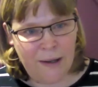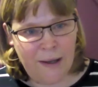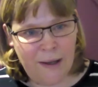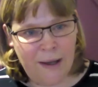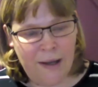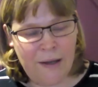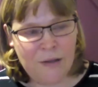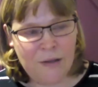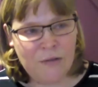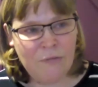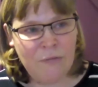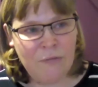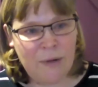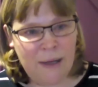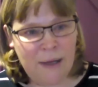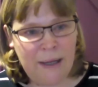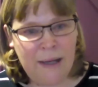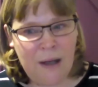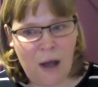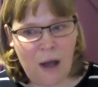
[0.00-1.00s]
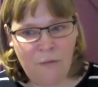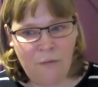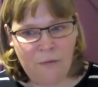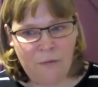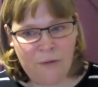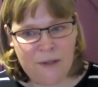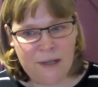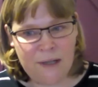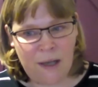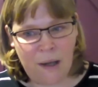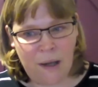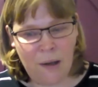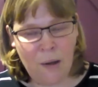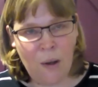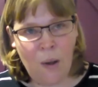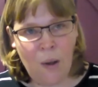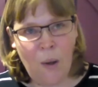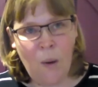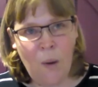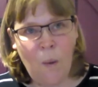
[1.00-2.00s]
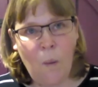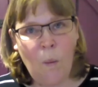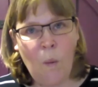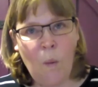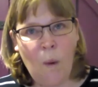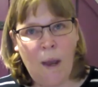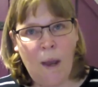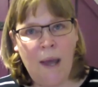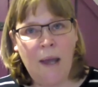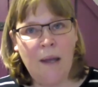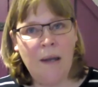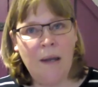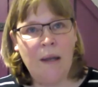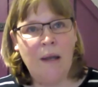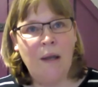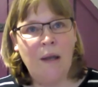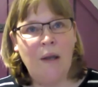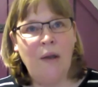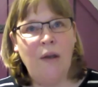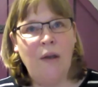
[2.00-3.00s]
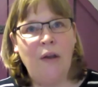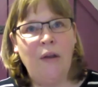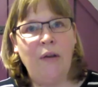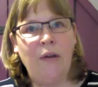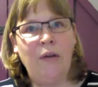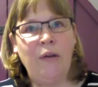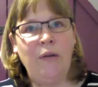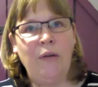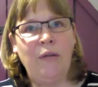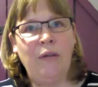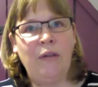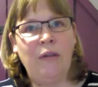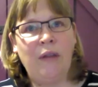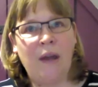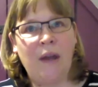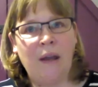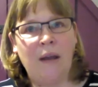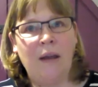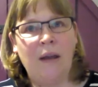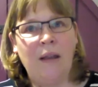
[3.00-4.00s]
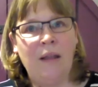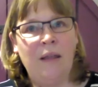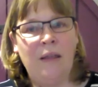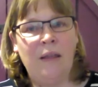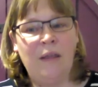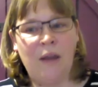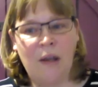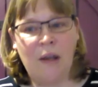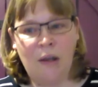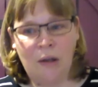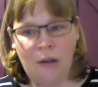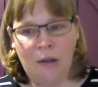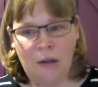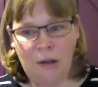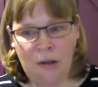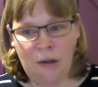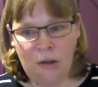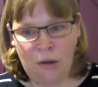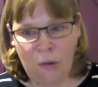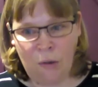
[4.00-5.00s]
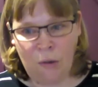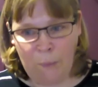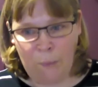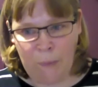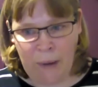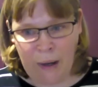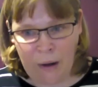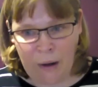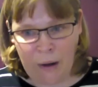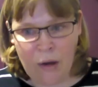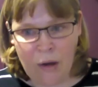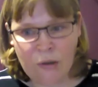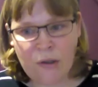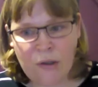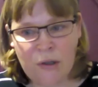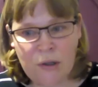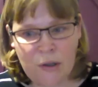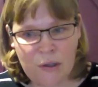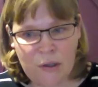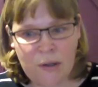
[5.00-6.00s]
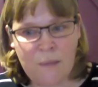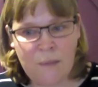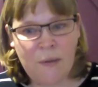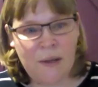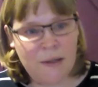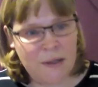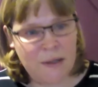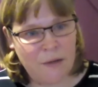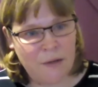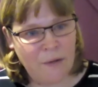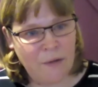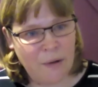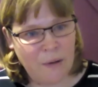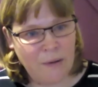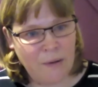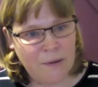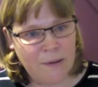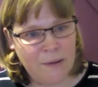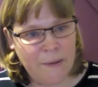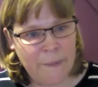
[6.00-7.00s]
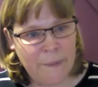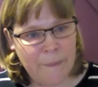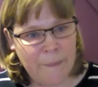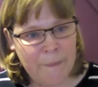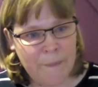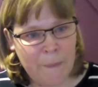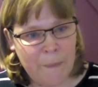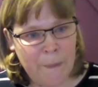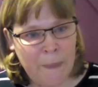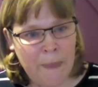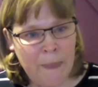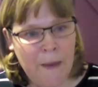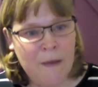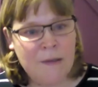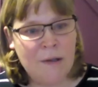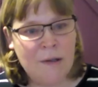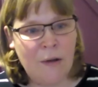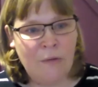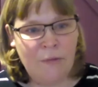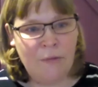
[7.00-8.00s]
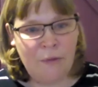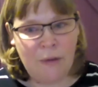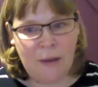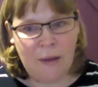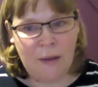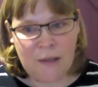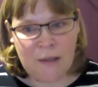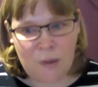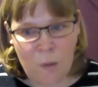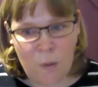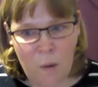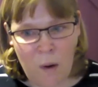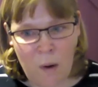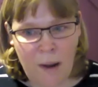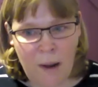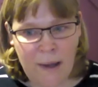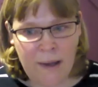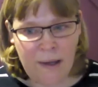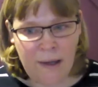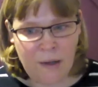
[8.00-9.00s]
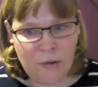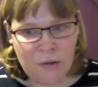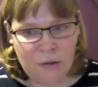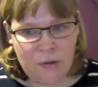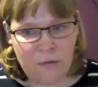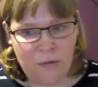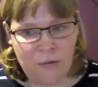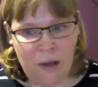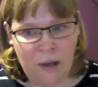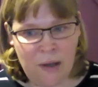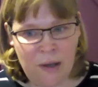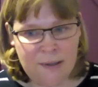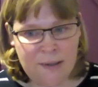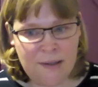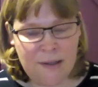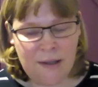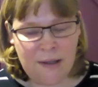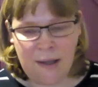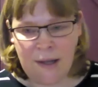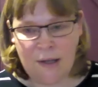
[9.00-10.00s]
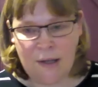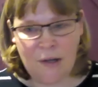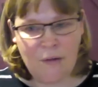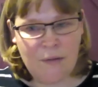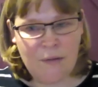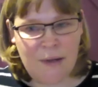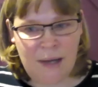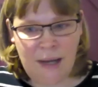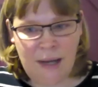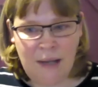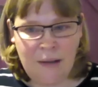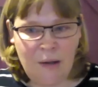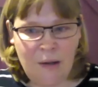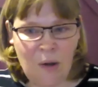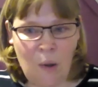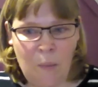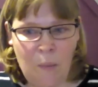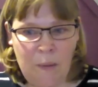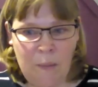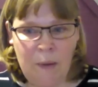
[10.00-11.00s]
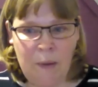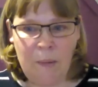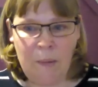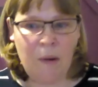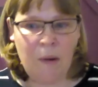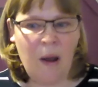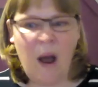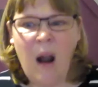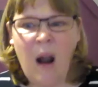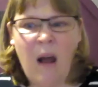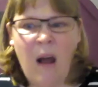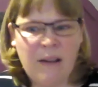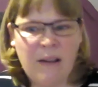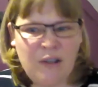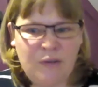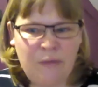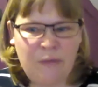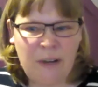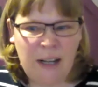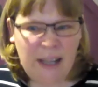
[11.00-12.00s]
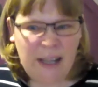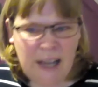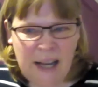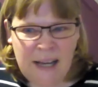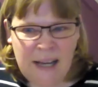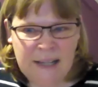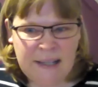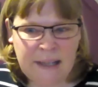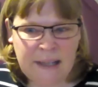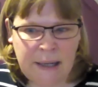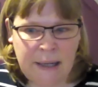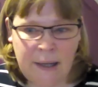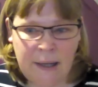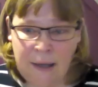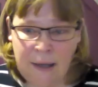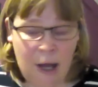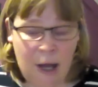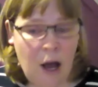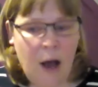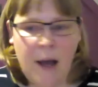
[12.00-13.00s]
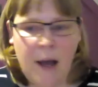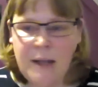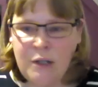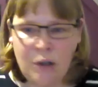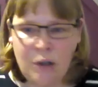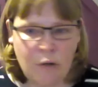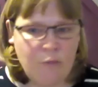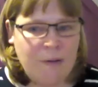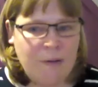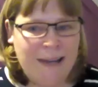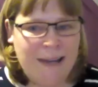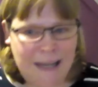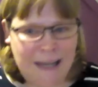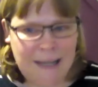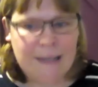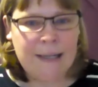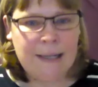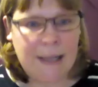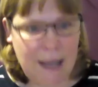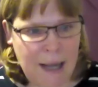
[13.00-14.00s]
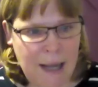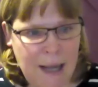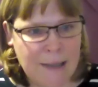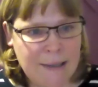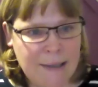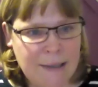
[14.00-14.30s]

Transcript: is really comforting when you think that you're being asked to do something difficult. So yeah. for these quiet introverts, they don't need the gobby people going, oh, it's really easy. I don't need that.